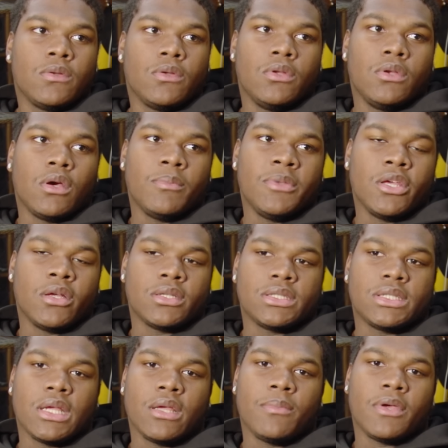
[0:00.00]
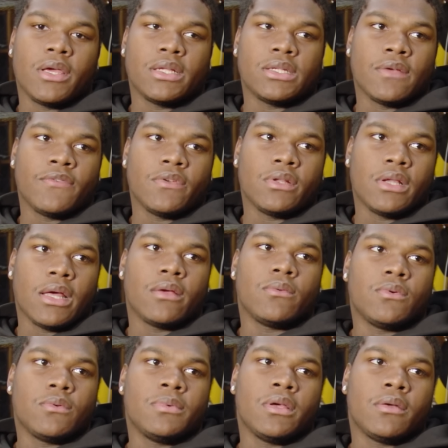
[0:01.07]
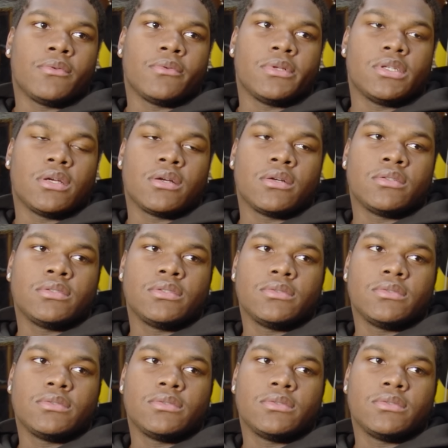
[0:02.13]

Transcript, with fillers: you know, be on the same page. I feel like we'll be able to reach our goals.